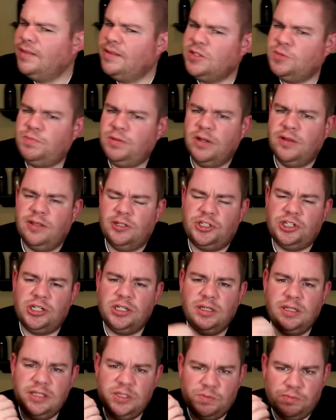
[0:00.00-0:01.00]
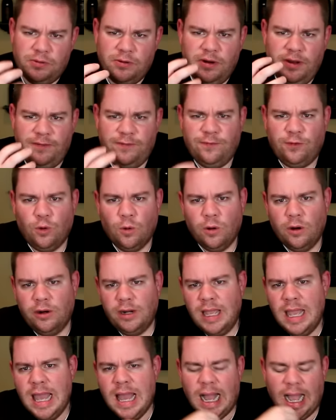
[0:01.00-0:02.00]
in this beer, the chili is pretty
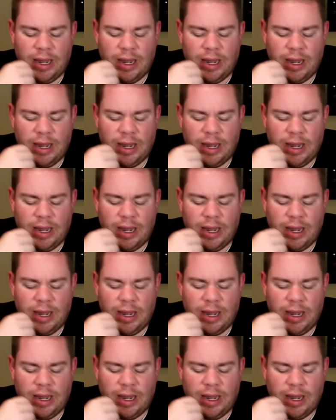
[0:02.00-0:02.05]
forward.